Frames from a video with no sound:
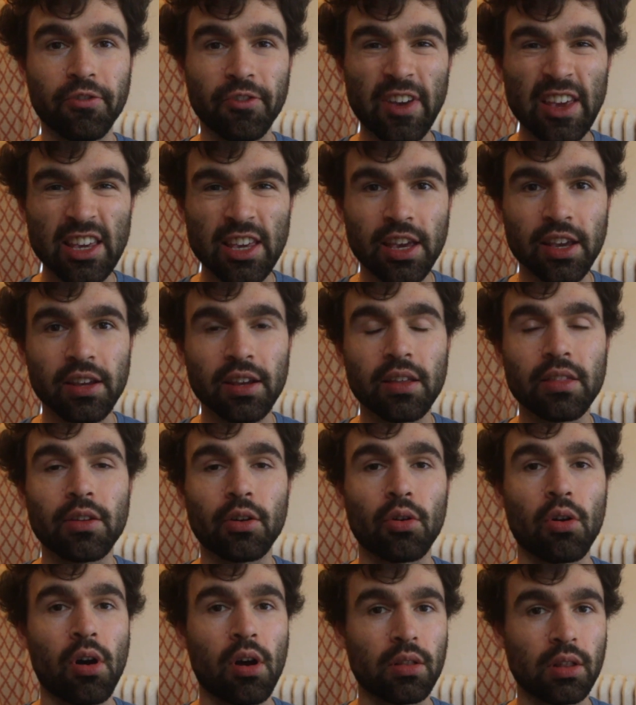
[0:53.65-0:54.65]
faking
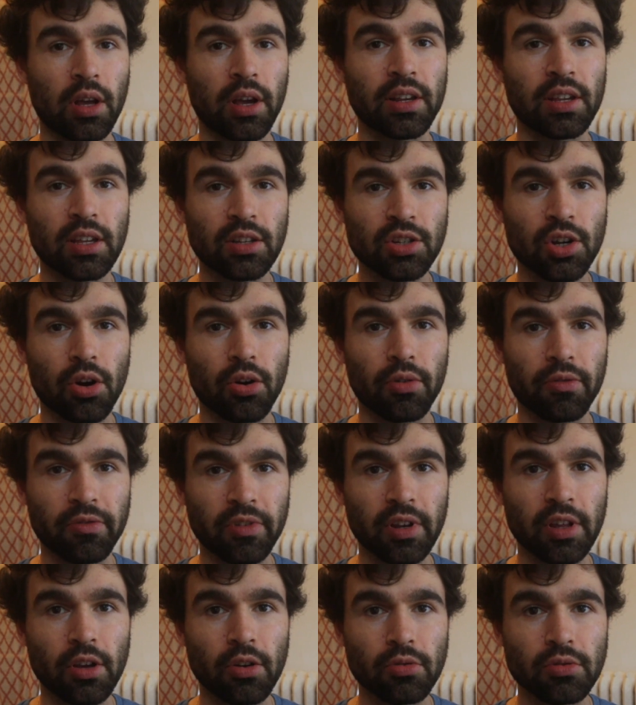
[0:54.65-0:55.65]
their online guitar
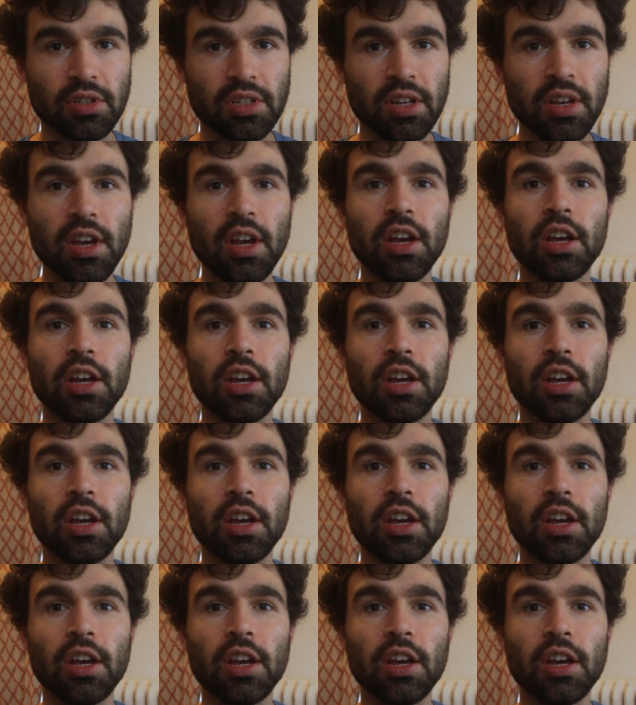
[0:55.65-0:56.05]
videos,